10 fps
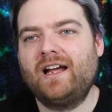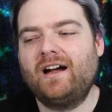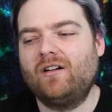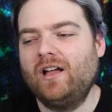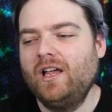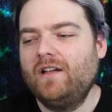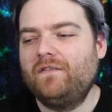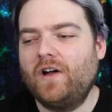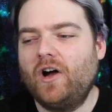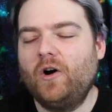now.
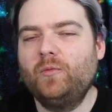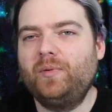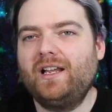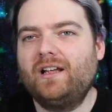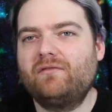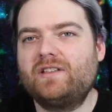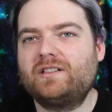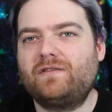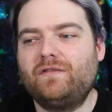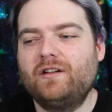The opening of
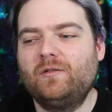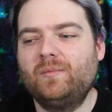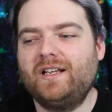this film